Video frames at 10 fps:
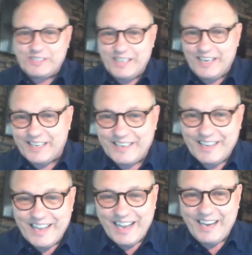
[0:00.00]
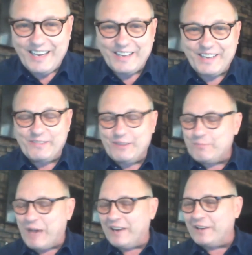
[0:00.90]
seen a
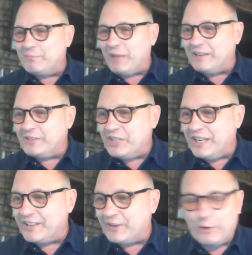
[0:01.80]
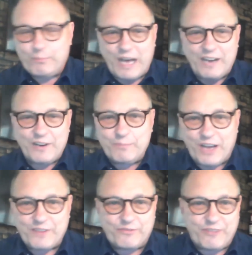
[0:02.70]
bottled-in-bond gin or
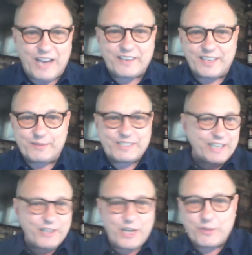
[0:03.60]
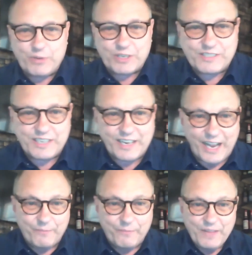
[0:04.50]
bottled-in-bond vodka. It's still on the books
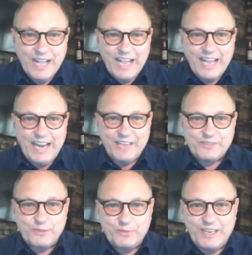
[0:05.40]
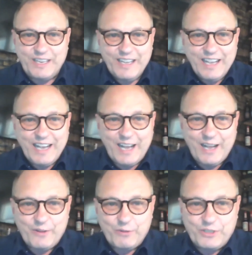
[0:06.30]
today. It has to be
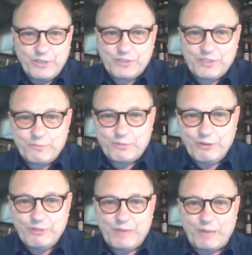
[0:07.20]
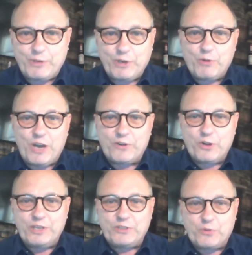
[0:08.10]
reduced in proof by pure water
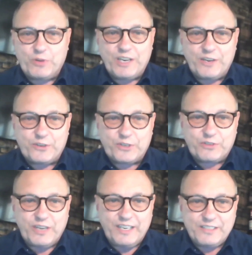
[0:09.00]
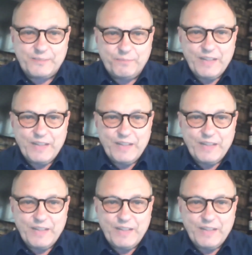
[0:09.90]
only to 100 degrees,